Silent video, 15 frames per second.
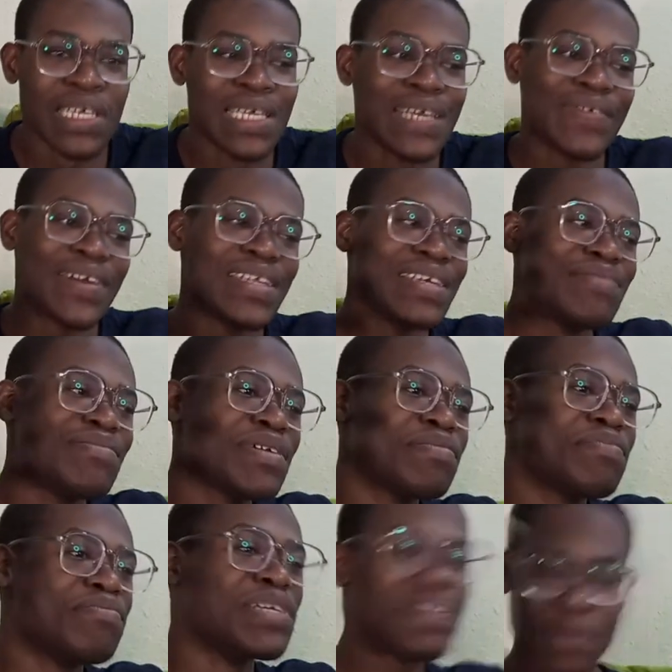If I didn't
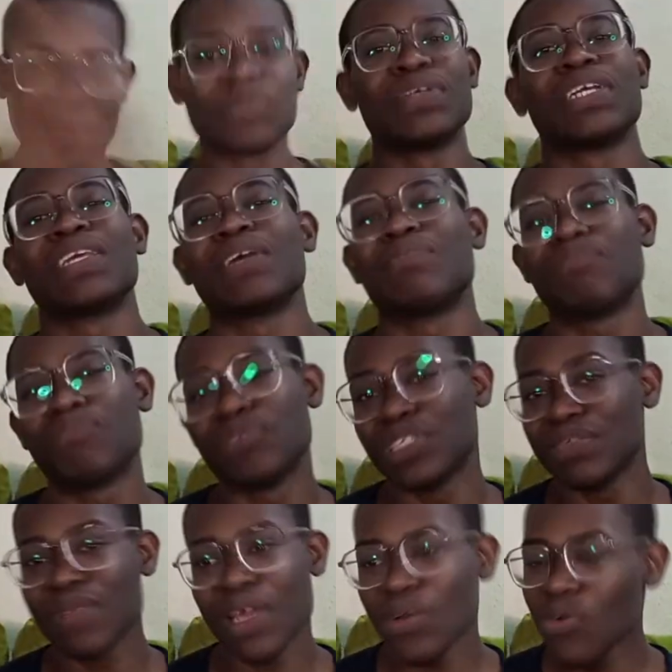meet people that are
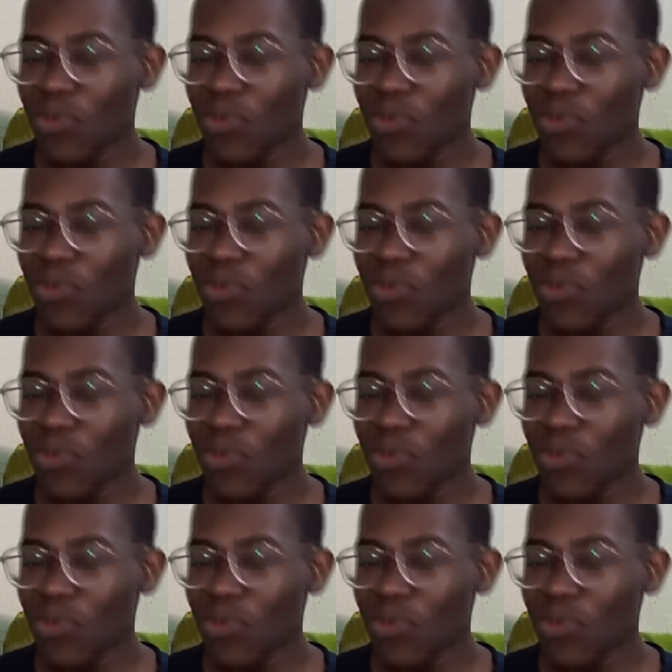pushing me like,